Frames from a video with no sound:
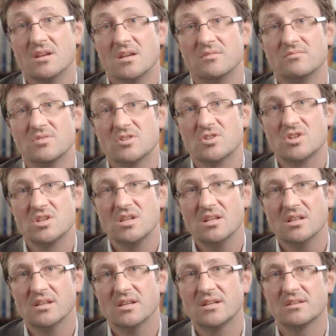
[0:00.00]
in which he
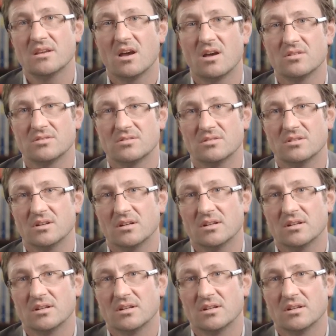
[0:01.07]
laid out a